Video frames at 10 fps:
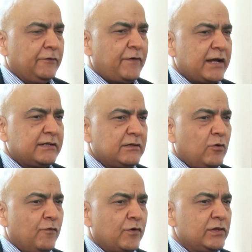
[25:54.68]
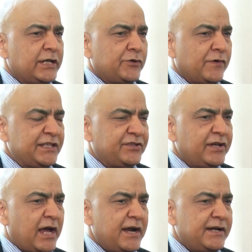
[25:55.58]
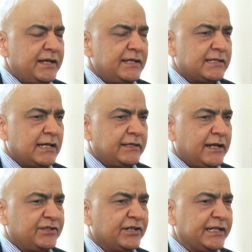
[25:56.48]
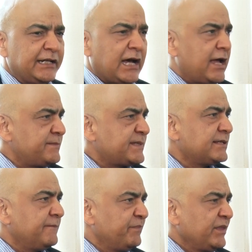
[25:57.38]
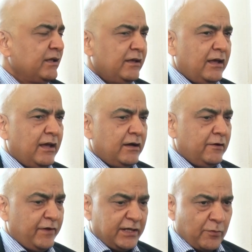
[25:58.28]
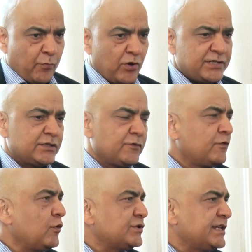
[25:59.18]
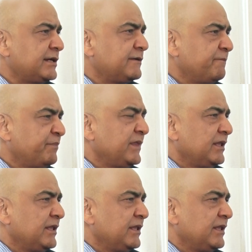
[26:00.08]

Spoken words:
In fact, overall there are 23 IITs and there are 13 IIMs. We are in the process of closing,